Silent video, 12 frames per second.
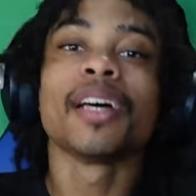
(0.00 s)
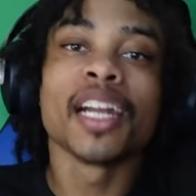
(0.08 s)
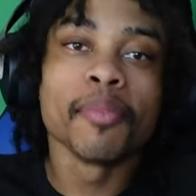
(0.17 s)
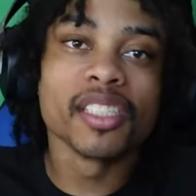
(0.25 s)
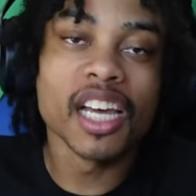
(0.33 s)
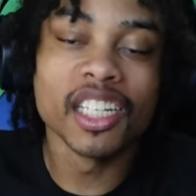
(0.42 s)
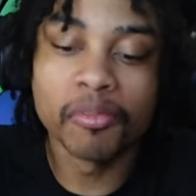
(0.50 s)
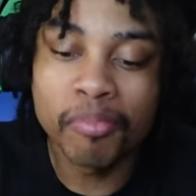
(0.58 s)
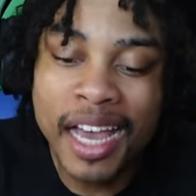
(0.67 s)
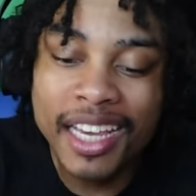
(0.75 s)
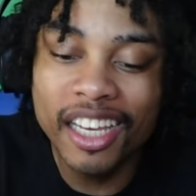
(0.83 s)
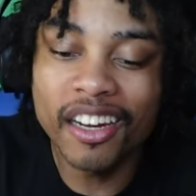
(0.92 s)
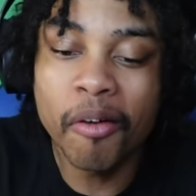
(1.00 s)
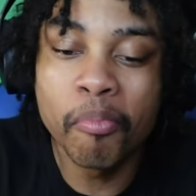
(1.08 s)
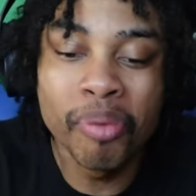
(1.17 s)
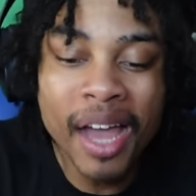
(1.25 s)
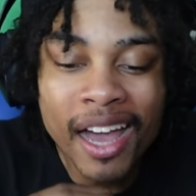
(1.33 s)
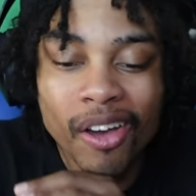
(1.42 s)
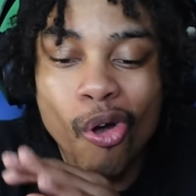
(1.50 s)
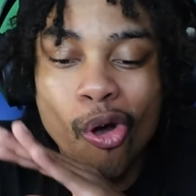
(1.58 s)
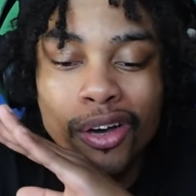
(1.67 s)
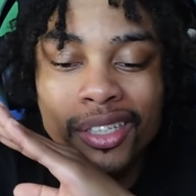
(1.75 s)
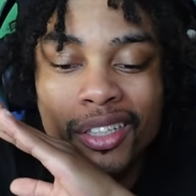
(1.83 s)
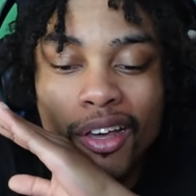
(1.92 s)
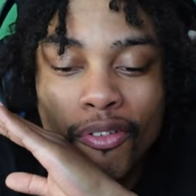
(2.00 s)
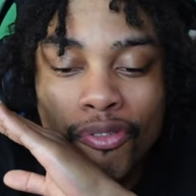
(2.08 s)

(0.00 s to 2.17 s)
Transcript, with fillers: My name is Elijah Mike, and I'm back on the